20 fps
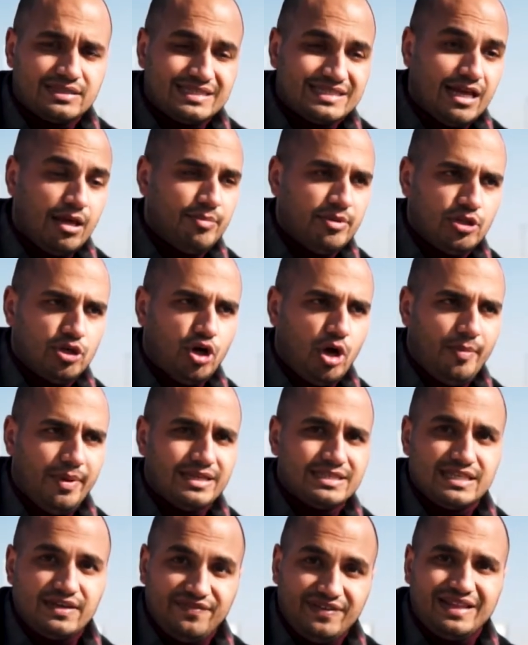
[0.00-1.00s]
And tell me in the
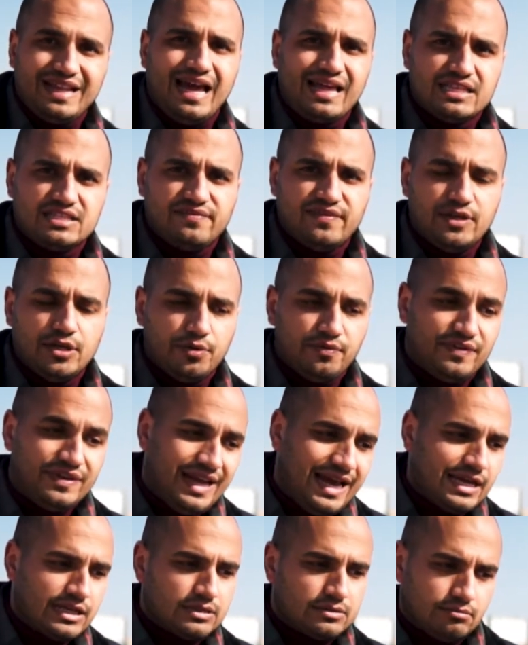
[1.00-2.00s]
comments if you like this video, if you
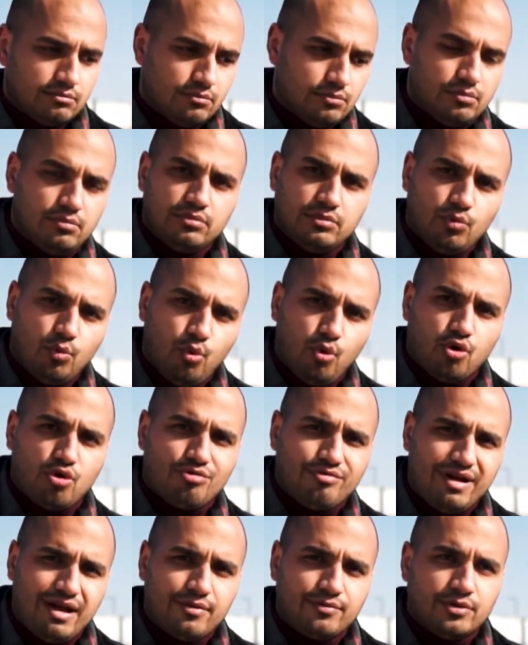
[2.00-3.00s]
like the walk
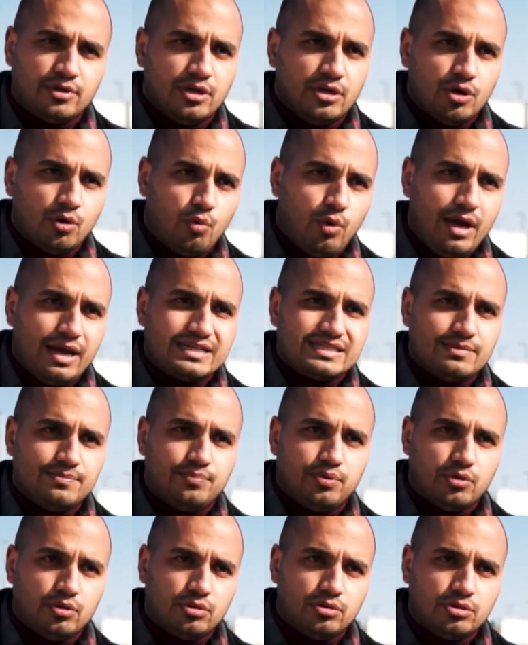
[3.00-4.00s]
around, quite a
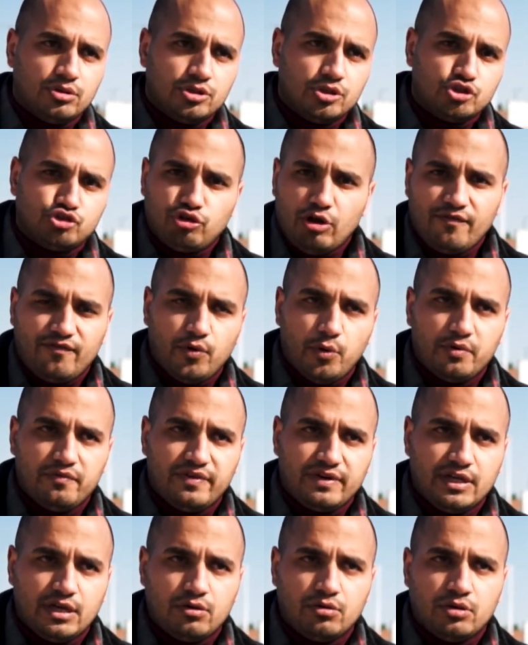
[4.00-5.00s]
simple, straightforward
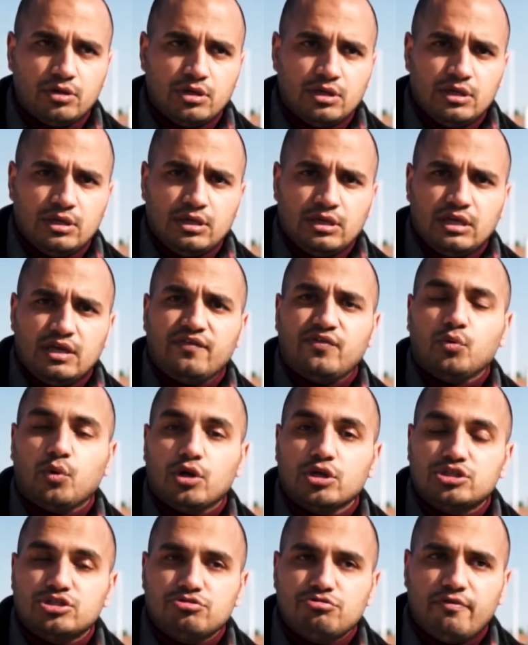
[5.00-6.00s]
video. If you
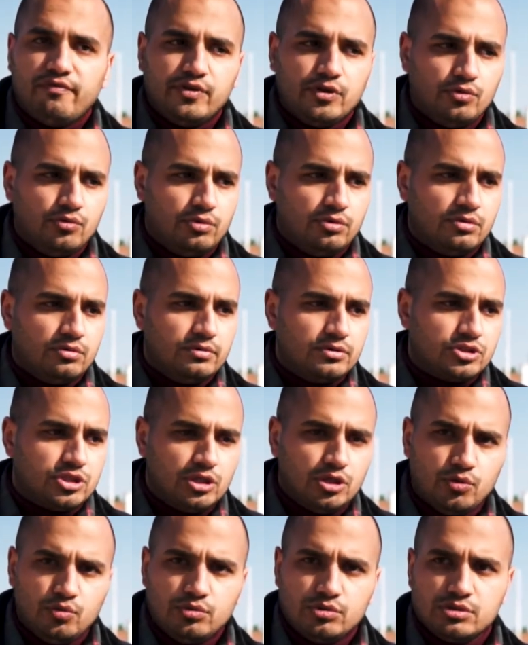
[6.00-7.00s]
want us to review
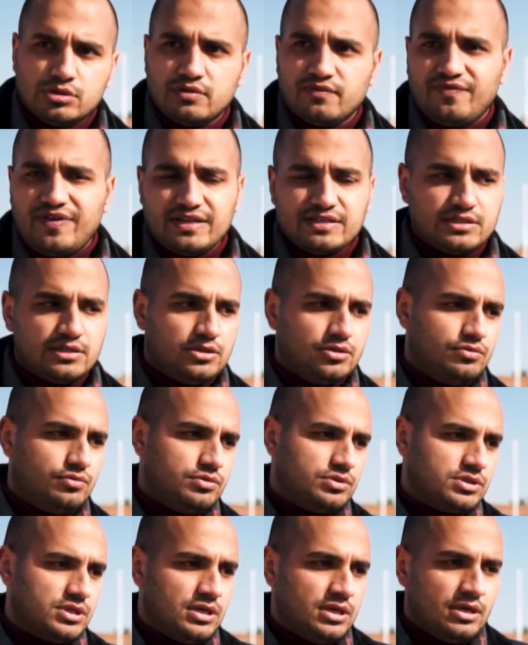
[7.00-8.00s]
saloons, fast
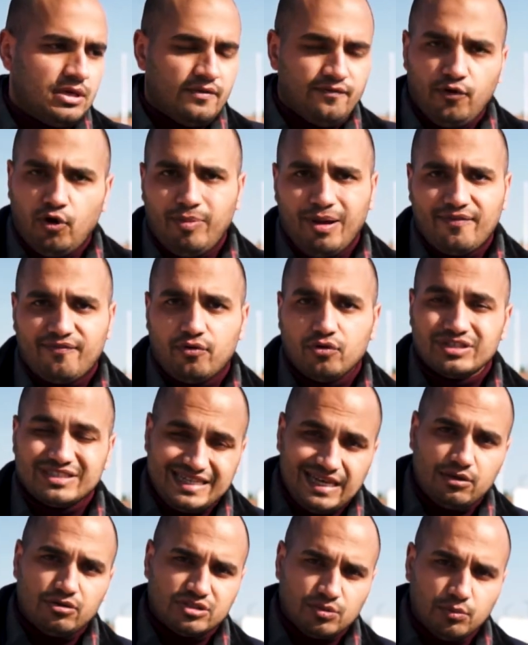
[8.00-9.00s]
saloons, 4x4s,
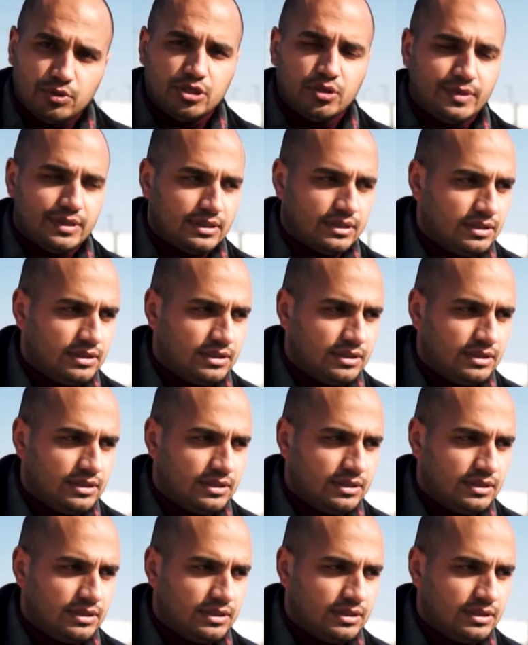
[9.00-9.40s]
tell us and we'll do it.